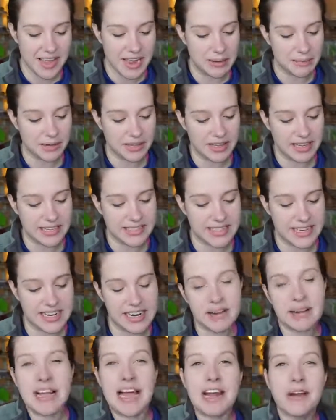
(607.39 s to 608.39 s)
I'm really excited.
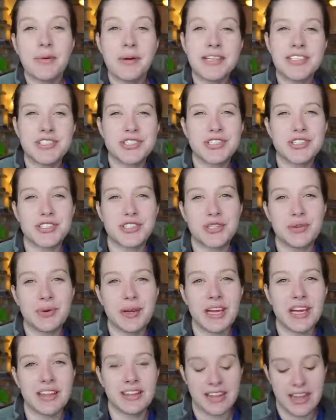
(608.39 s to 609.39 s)
I kind of wanted to just do
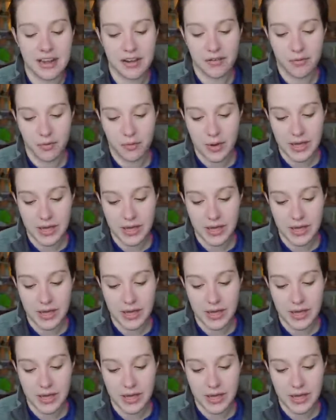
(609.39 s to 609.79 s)
it like